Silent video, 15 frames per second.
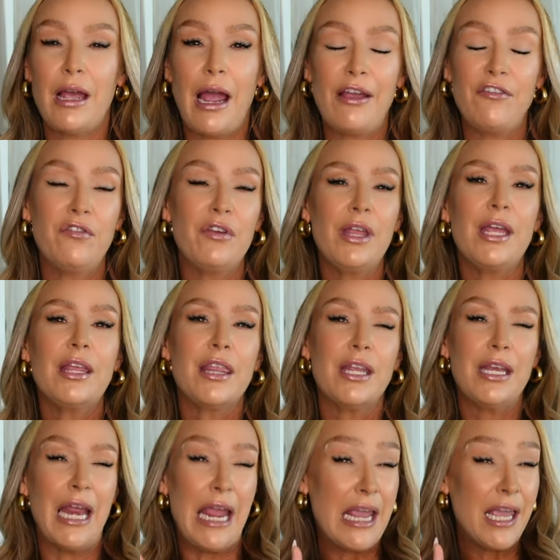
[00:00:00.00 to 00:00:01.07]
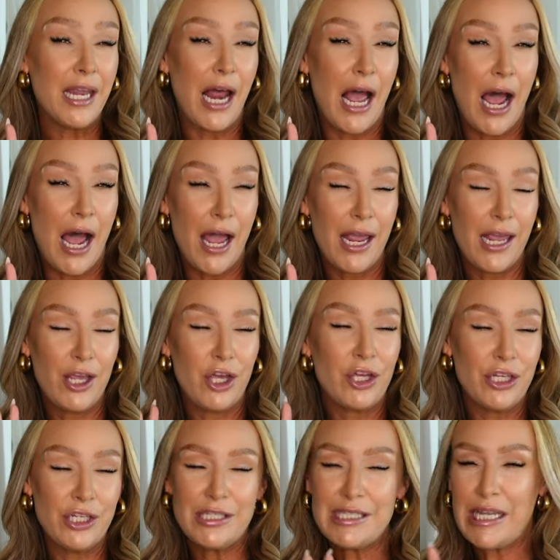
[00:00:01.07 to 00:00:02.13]
I feel like the naked eye
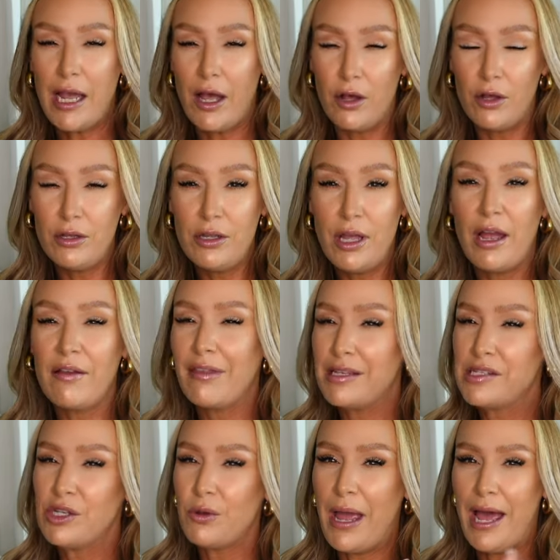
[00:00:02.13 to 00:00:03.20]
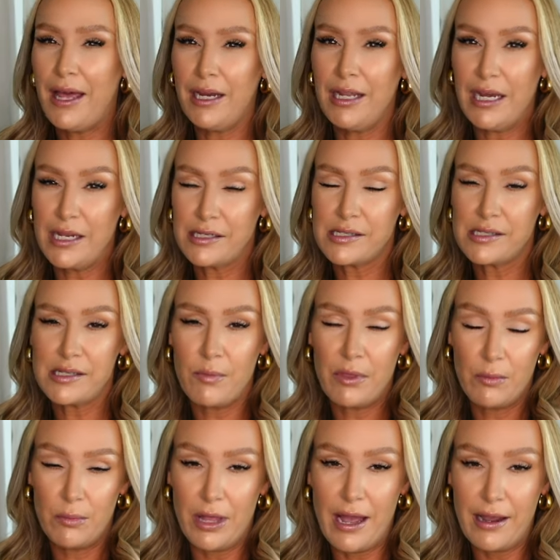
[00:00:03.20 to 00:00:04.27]
couldn't tell unless you had it next to
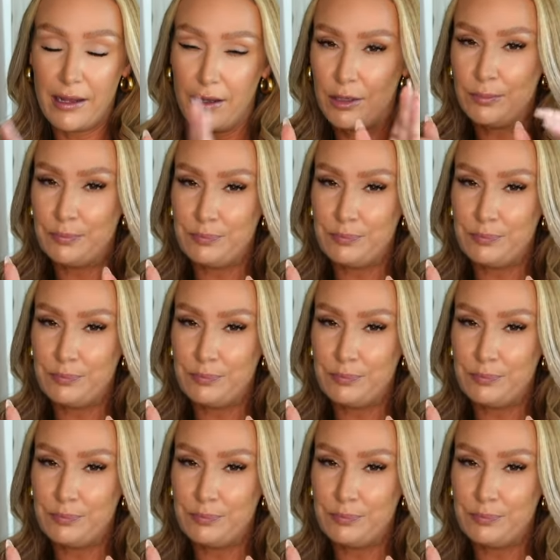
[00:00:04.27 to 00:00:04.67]
something black.